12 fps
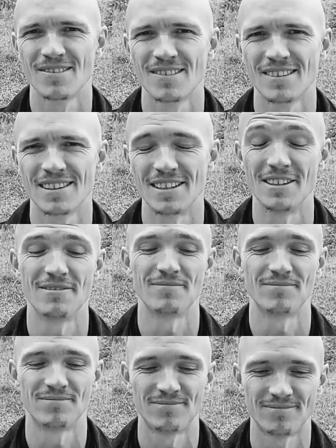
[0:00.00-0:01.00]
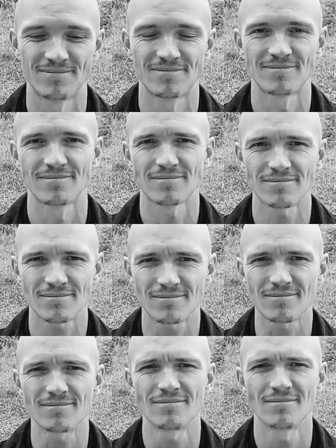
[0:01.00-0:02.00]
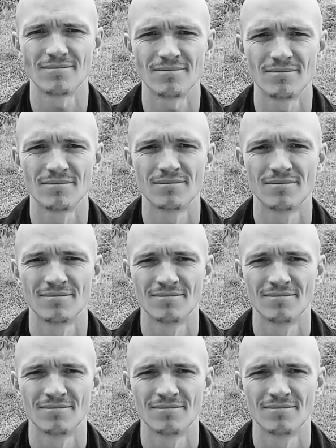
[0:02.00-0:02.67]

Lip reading: And that's what we're going to start today.